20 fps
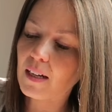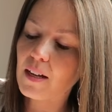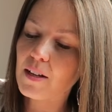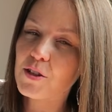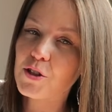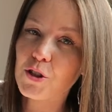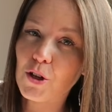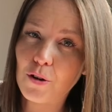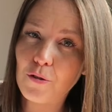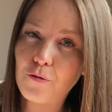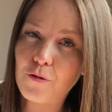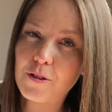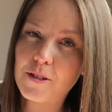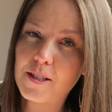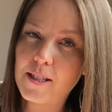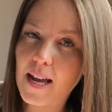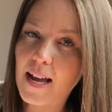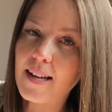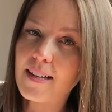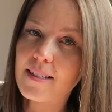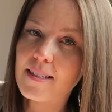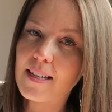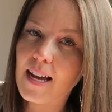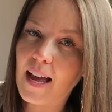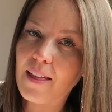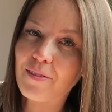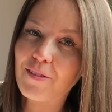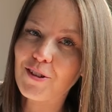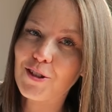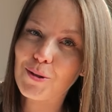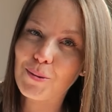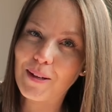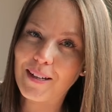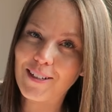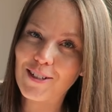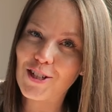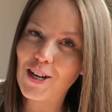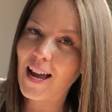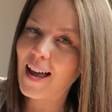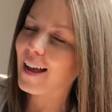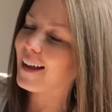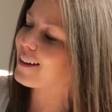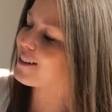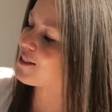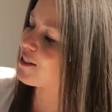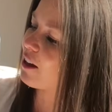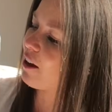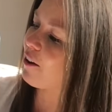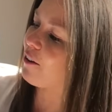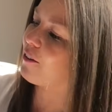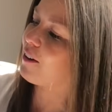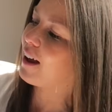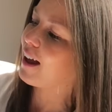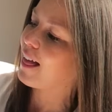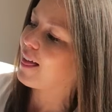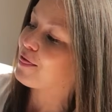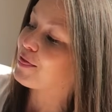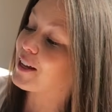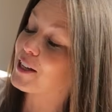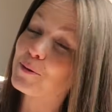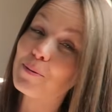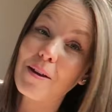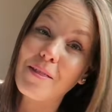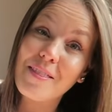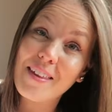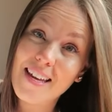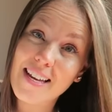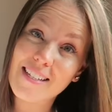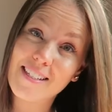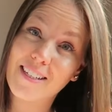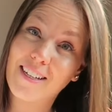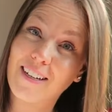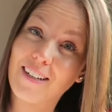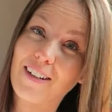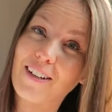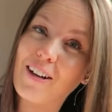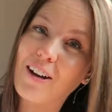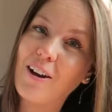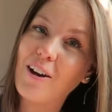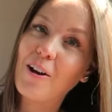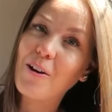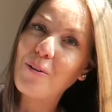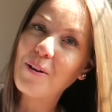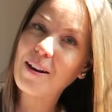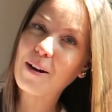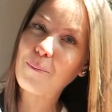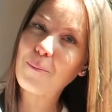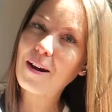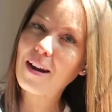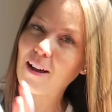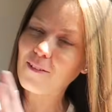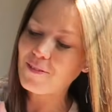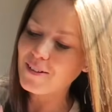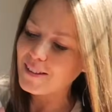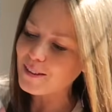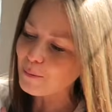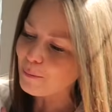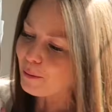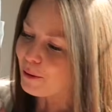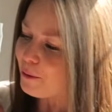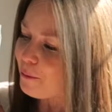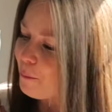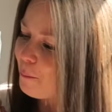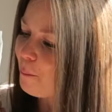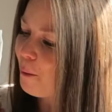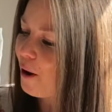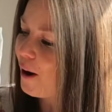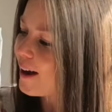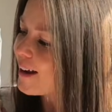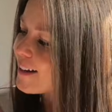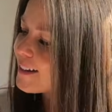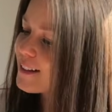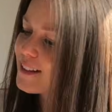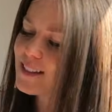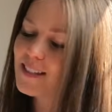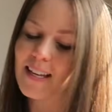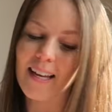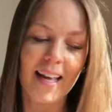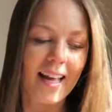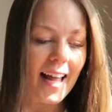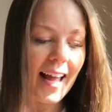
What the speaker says: sofa set and the swing chair. So that's where these are gonna go, and I'm loving the blue and white.